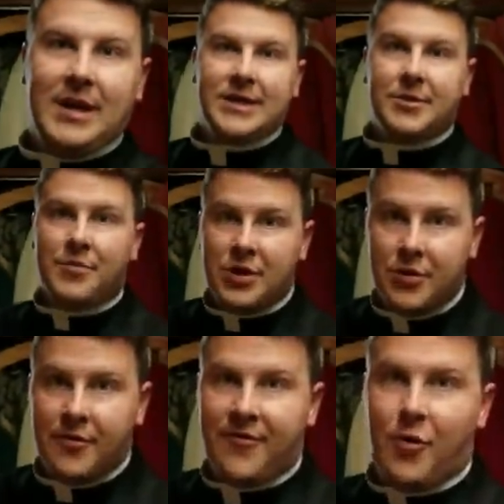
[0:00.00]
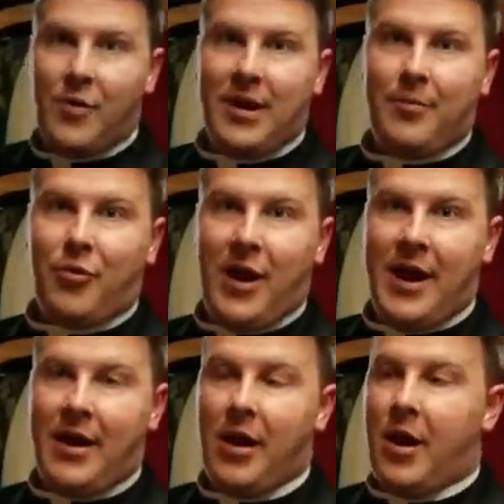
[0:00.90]
It's a beautiful way to
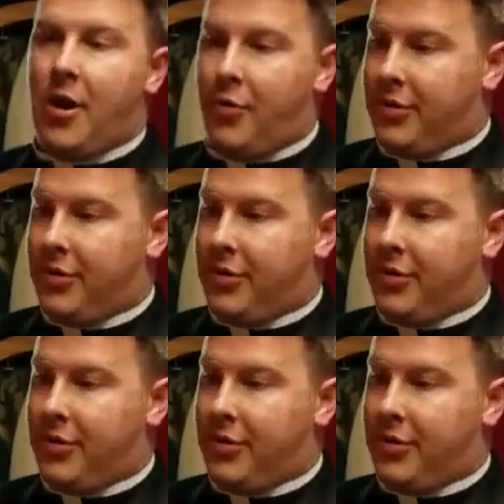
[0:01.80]
pray with